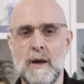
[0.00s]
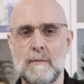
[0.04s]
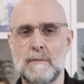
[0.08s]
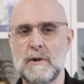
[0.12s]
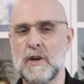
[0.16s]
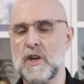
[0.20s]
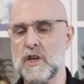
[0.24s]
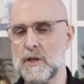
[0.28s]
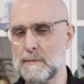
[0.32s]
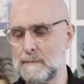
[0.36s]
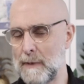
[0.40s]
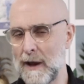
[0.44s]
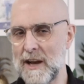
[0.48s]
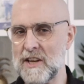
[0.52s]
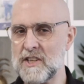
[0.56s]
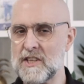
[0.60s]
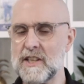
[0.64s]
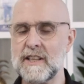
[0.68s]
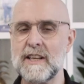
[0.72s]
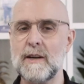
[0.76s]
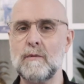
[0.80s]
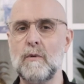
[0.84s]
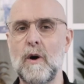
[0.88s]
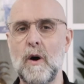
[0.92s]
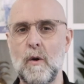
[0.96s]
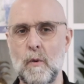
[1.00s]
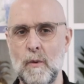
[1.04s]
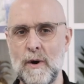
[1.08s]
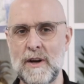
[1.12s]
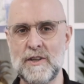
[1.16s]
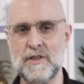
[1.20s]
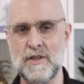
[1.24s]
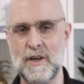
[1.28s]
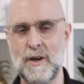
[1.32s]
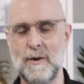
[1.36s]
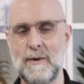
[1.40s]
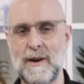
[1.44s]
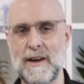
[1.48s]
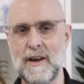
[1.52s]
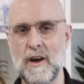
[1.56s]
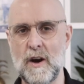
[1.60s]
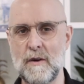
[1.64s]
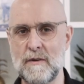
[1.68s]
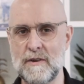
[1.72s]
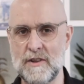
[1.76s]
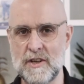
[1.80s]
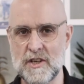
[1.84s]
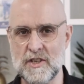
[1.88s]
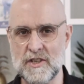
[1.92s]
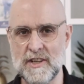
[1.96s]
because basically what we're doing
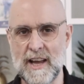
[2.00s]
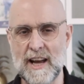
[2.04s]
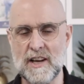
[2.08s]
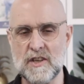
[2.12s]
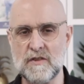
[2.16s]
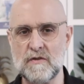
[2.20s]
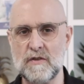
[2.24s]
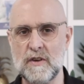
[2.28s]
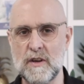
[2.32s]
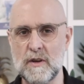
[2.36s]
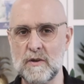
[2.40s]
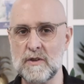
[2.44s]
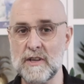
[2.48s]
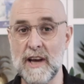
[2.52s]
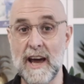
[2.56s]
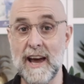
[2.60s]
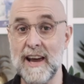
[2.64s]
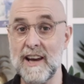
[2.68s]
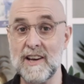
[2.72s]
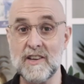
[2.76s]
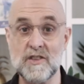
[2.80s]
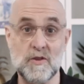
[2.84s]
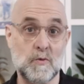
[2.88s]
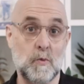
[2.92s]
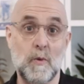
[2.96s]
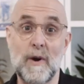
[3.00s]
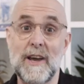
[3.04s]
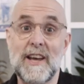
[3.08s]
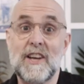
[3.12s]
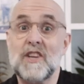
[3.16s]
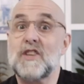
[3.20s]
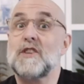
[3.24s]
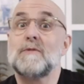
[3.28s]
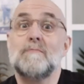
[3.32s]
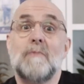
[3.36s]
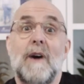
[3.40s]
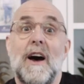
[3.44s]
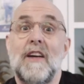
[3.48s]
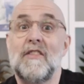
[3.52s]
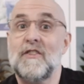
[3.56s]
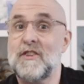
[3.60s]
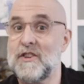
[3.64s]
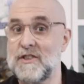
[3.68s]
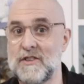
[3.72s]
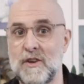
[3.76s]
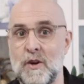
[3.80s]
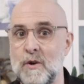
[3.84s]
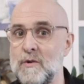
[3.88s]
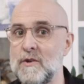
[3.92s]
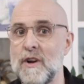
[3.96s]
over these next few days, weeks,
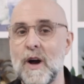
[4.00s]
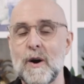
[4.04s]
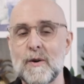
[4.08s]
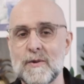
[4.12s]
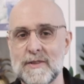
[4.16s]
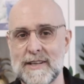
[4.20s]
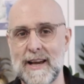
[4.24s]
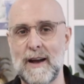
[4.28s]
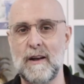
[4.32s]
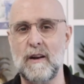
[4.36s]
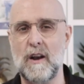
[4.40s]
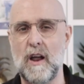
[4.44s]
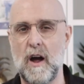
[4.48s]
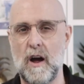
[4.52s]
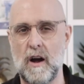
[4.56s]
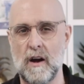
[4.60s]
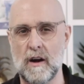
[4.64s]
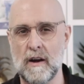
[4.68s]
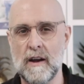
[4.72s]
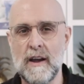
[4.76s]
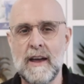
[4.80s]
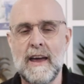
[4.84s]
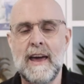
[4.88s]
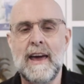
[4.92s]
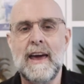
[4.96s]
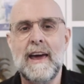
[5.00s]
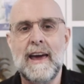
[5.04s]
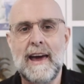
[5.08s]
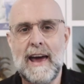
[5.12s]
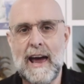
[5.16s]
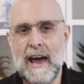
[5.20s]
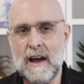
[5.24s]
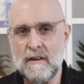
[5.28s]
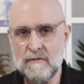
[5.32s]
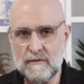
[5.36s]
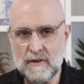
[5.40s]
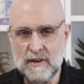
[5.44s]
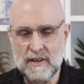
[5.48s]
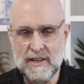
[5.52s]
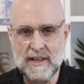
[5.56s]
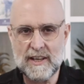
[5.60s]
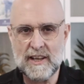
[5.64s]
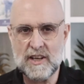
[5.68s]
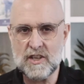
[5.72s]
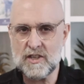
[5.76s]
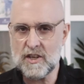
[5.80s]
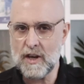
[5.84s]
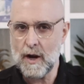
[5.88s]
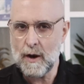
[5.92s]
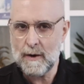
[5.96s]
months, who knows how long,
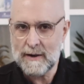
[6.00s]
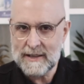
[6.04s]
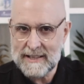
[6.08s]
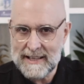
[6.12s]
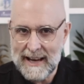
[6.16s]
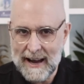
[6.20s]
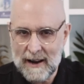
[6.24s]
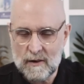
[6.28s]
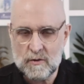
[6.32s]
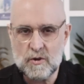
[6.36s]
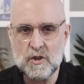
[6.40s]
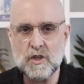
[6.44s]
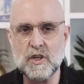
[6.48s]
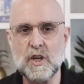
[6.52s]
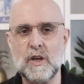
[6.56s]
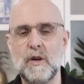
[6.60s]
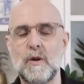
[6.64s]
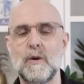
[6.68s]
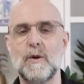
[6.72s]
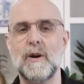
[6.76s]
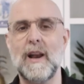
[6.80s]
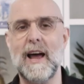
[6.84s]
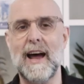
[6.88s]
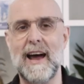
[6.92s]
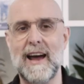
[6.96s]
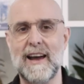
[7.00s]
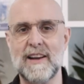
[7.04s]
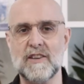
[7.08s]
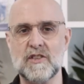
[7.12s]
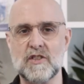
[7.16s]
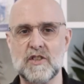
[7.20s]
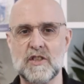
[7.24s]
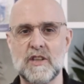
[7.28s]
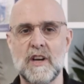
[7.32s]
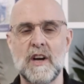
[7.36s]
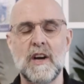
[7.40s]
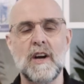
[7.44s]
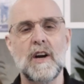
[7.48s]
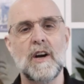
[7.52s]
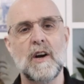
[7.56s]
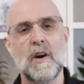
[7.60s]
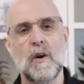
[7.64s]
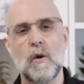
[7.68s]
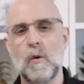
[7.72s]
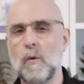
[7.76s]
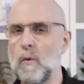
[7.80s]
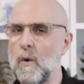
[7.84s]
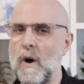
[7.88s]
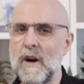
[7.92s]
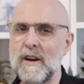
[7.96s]
everything is going down two lines.
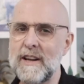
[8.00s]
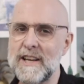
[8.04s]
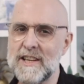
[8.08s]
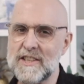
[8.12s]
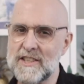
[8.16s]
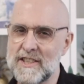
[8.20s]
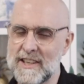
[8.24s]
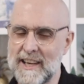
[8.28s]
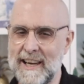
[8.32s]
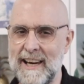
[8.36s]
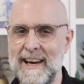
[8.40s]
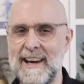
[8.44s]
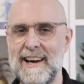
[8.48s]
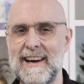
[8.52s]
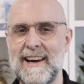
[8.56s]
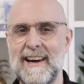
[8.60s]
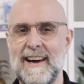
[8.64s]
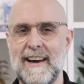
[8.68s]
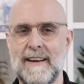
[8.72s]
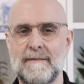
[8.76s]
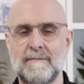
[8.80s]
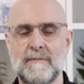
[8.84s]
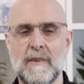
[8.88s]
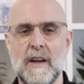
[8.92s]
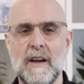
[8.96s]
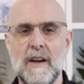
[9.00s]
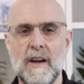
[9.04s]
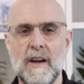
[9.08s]
One is care.